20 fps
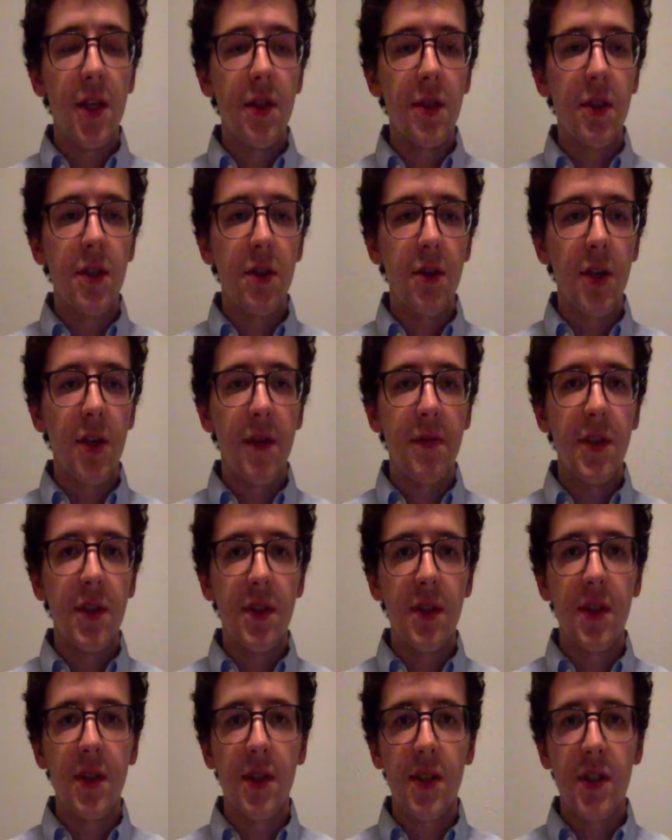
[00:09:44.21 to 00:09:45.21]
to strive
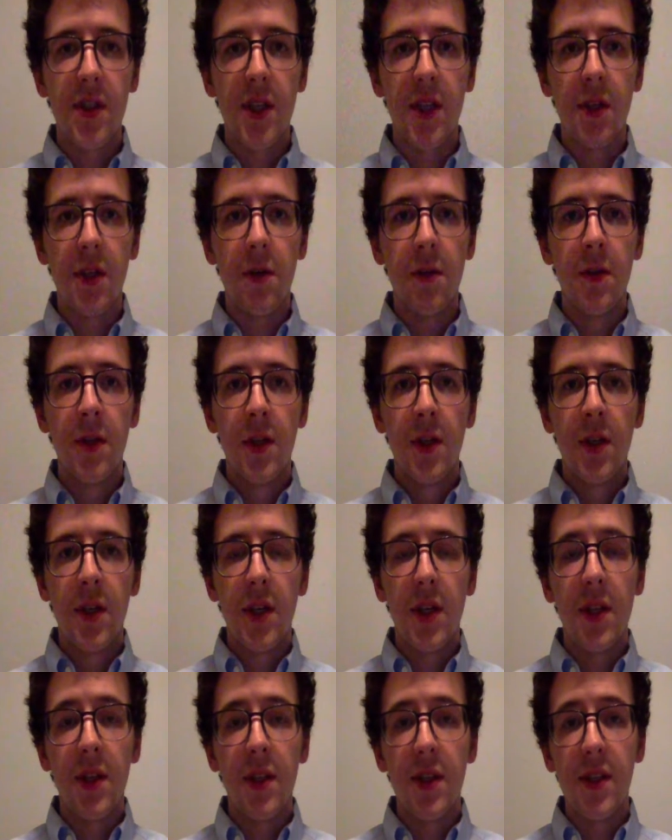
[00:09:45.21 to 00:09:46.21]
to excel
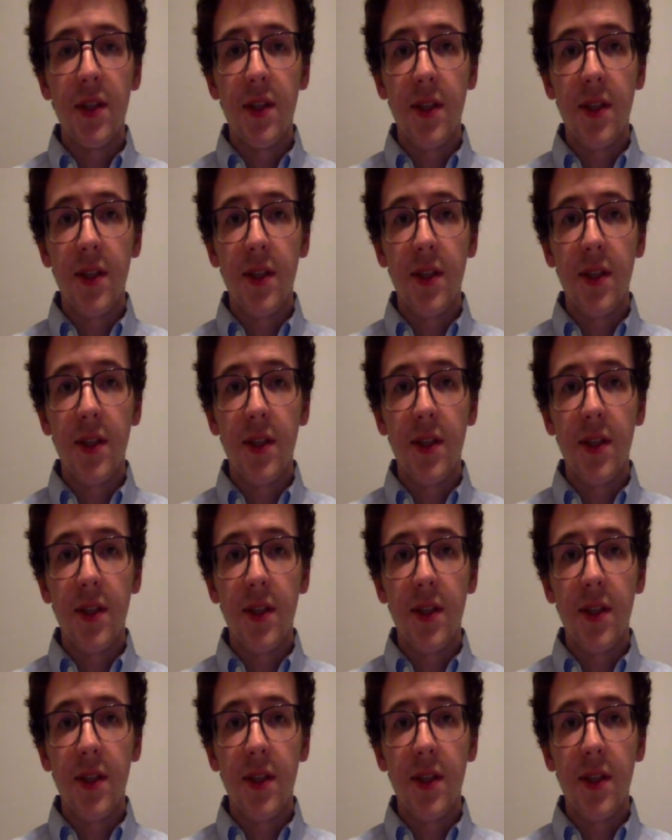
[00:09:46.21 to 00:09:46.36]
in these